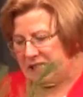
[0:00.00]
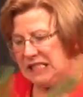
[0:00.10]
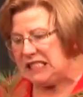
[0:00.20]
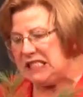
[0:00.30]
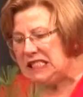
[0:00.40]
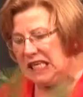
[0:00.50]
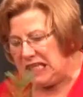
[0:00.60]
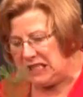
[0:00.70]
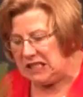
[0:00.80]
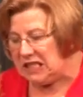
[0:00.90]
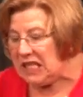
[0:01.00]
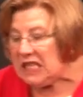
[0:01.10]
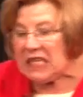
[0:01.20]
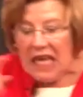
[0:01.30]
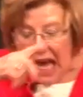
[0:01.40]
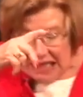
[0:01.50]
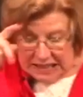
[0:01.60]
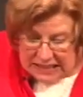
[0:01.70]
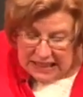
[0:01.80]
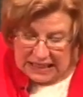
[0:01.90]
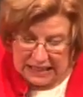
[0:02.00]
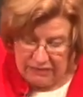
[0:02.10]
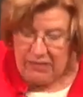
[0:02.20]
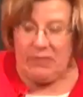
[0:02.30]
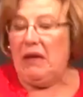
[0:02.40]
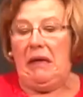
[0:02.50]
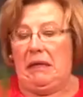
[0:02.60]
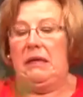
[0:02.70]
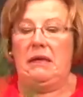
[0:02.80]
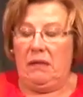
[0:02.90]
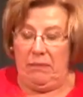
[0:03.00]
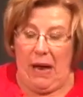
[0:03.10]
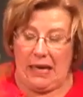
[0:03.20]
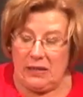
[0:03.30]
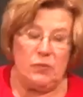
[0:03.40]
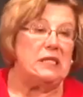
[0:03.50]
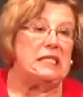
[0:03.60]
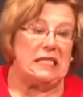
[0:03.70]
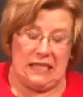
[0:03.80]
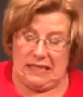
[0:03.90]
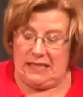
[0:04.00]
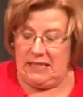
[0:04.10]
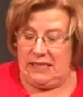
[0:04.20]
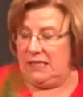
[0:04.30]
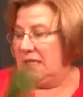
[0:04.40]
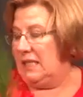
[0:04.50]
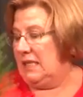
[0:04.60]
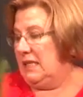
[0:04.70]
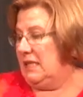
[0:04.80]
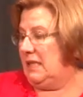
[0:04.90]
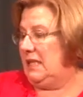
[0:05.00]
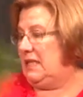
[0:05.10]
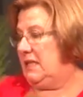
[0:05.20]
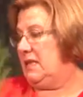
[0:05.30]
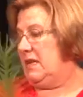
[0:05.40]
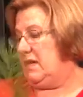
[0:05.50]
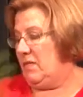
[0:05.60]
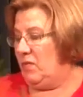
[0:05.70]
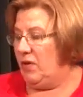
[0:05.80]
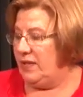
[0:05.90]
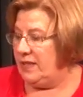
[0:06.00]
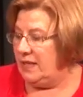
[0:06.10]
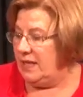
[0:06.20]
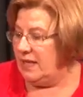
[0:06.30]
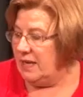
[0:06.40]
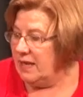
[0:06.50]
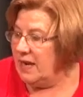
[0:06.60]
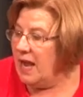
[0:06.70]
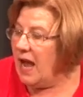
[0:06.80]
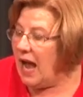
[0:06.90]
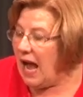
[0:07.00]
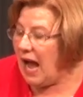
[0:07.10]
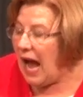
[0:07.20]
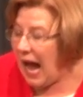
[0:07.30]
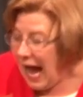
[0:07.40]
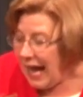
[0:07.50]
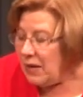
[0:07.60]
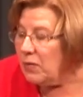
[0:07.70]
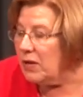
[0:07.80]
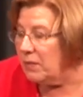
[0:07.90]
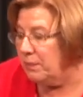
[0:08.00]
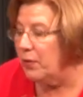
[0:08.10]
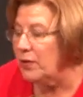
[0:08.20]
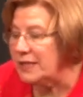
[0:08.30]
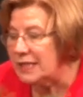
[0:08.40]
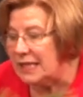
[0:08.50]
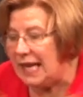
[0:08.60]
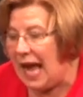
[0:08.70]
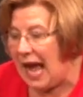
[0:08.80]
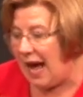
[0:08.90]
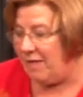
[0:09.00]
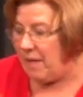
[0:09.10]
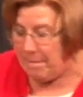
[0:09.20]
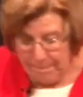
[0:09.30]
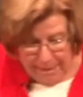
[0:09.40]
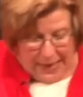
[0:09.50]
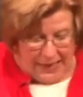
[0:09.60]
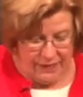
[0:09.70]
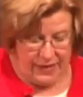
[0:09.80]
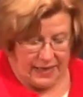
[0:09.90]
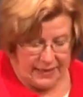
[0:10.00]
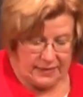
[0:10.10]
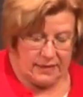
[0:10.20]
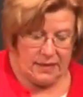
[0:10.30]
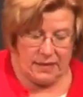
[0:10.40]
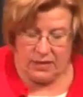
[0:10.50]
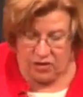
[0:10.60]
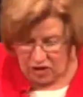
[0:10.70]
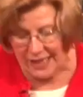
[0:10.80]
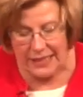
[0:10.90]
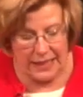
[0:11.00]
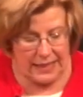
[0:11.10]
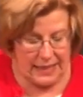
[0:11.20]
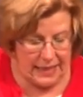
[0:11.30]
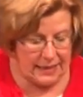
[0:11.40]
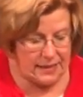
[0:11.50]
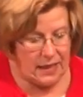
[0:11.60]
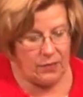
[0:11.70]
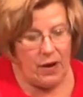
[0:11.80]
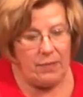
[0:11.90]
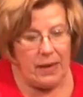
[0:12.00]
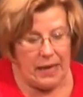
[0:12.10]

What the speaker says: Stinks. You think the cat tinkle from the box stinks? This is worse. I will personally have many of these, just like this, around my